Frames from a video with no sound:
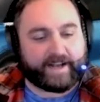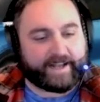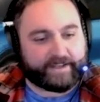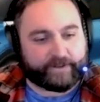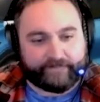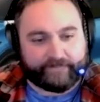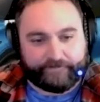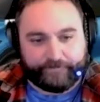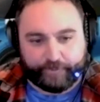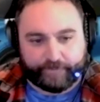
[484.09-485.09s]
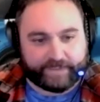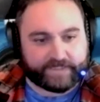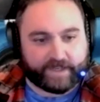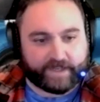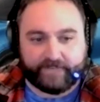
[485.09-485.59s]
I've driven a
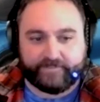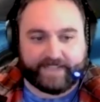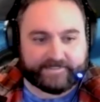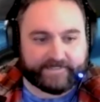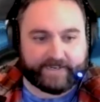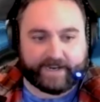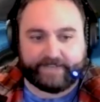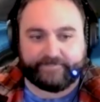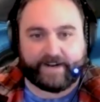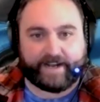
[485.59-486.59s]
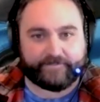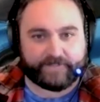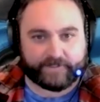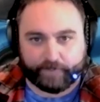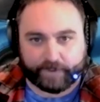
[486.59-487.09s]
ton of the SN95s
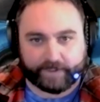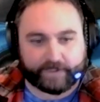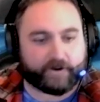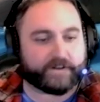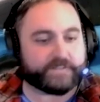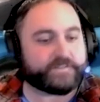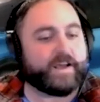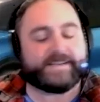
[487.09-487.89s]
and the Bullet cars.